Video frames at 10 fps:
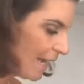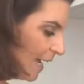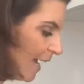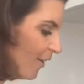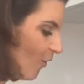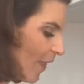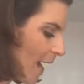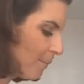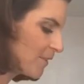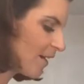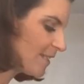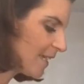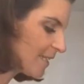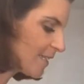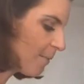and not that appetizing
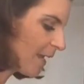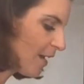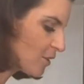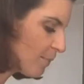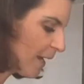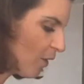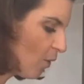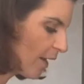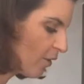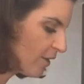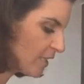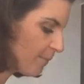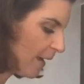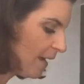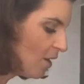and something else being quite
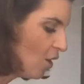crispy.